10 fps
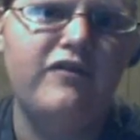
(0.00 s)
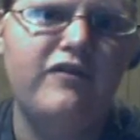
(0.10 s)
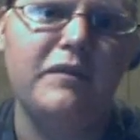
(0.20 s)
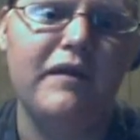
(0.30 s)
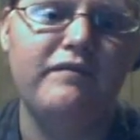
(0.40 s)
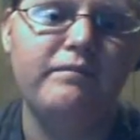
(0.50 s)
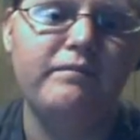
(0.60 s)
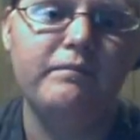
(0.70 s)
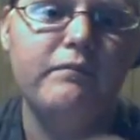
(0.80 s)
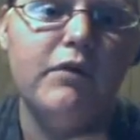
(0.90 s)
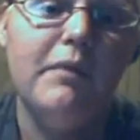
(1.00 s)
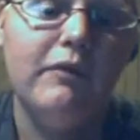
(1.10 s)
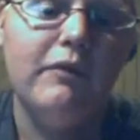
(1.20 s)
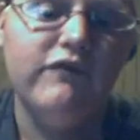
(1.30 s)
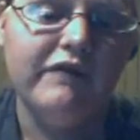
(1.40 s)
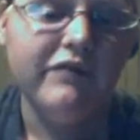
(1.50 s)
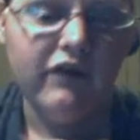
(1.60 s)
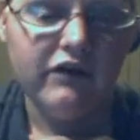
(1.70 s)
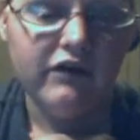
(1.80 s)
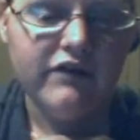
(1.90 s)
to be one of my most favorite
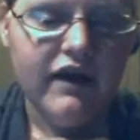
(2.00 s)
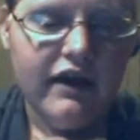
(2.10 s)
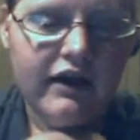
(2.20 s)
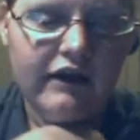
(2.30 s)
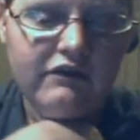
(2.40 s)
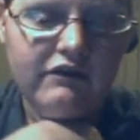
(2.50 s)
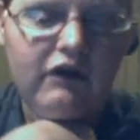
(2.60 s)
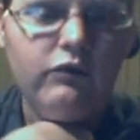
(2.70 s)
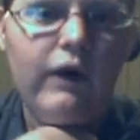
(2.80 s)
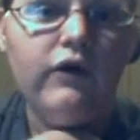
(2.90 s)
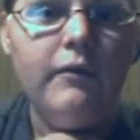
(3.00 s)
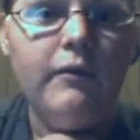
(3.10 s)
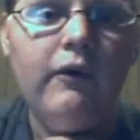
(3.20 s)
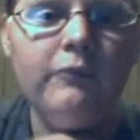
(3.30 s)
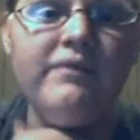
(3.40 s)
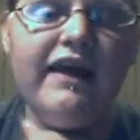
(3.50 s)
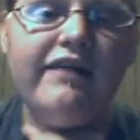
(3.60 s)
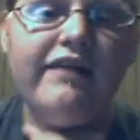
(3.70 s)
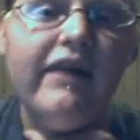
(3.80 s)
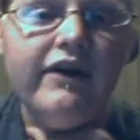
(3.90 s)
songs. It's called Welcome Home
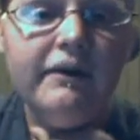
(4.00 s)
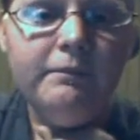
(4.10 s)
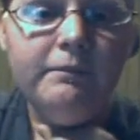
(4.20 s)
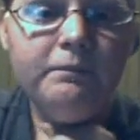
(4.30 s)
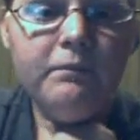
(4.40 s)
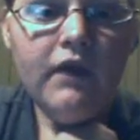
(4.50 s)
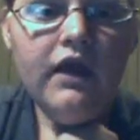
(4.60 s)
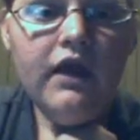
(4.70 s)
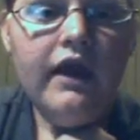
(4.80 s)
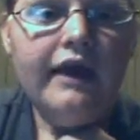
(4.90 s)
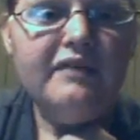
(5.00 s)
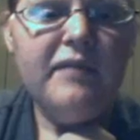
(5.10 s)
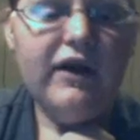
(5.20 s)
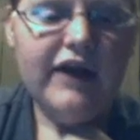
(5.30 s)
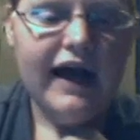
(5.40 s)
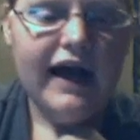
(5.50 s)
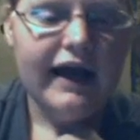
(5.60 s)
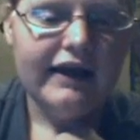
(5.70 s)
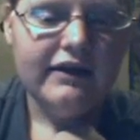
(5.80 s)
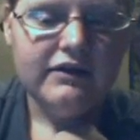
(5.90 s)
Sanitarium, and it's about a
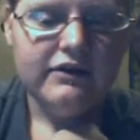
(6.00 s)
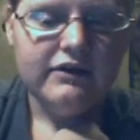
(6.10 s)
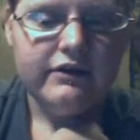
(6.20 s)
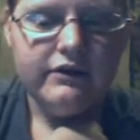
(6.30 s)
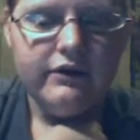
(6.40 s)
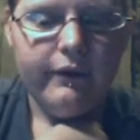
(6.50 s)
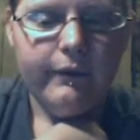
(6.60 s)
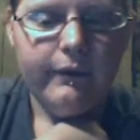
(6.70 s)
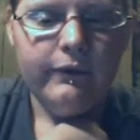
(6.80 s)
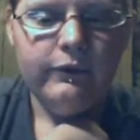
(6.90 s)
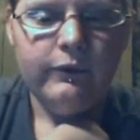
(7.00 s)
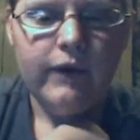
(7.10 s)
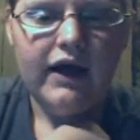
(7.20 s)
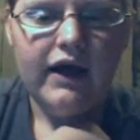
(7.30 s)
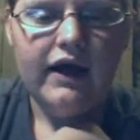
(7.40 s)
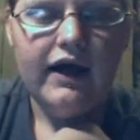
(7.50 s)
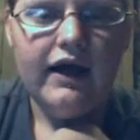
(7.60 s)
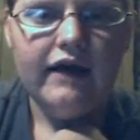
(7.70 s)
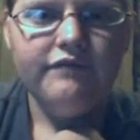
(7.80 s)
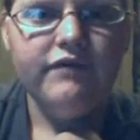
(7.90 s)
guy who
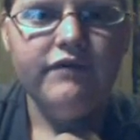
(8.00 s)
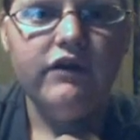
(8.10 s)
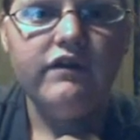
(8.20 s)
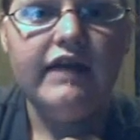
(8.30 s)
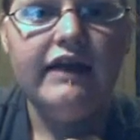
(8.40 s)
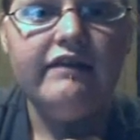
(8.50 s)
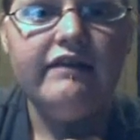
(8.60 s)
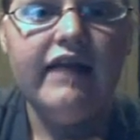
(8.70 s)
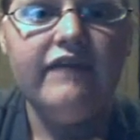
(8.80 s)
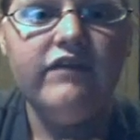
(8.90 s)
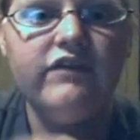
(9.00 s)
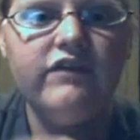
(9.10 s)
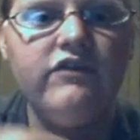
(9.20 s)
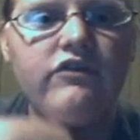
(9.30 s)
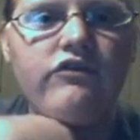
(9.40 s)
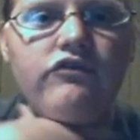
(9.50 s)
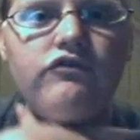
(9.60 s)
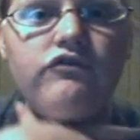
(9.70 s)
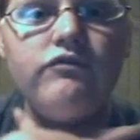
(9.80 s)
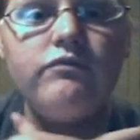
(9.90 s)
feels that his life is
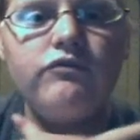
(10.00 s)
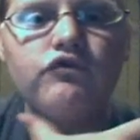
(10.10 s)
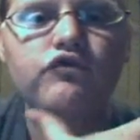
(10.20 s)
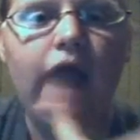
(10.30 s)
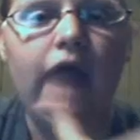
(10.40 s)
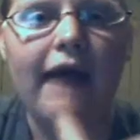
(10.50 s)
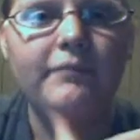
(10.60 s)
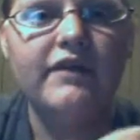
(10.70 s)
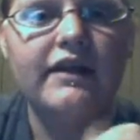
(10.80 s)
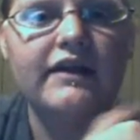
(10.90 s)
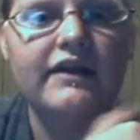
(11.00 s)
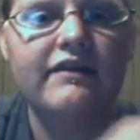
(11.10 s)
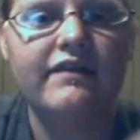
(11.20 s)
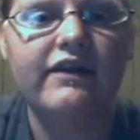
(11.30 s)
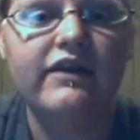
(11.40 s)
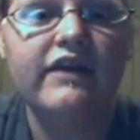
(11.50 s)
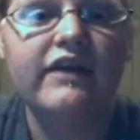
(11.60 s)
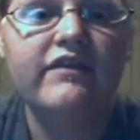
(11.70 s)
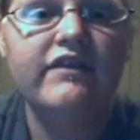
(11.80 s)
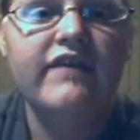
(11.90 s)
trapped and that he's
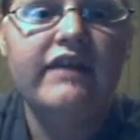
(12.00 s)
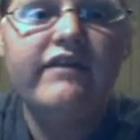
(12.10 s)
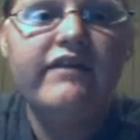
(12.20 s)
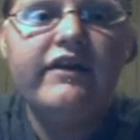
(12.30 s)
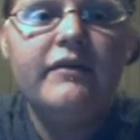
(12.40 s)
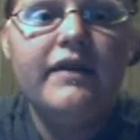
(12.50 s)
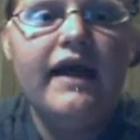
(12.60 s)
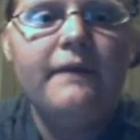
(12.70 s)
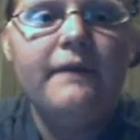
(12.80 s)
in a sanitarium, and that